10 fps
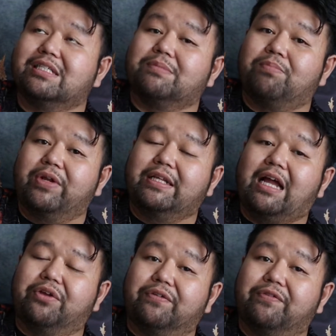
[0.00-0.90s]
is just pointing
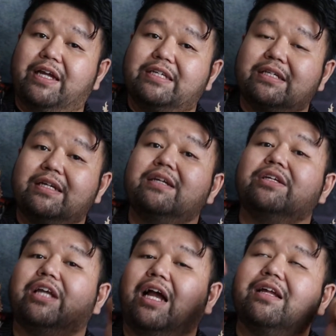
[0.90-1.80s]
down your face.
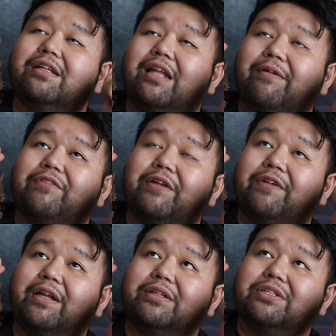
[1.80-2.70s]
Yeah, they
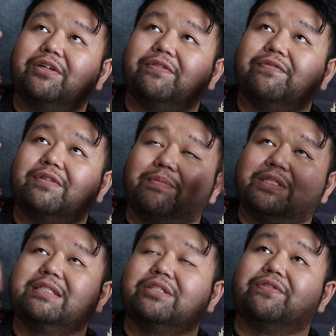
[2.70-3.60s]
fit into the
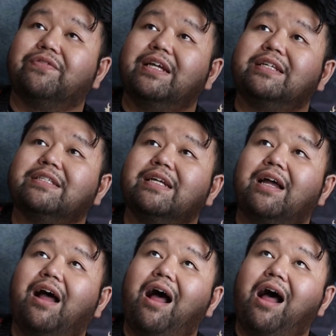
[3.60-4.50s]
machines in your face.
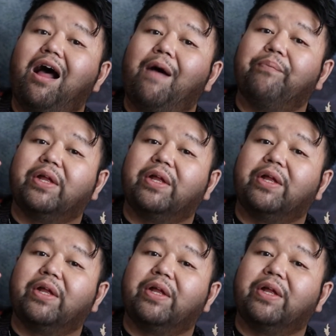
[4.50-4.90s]
And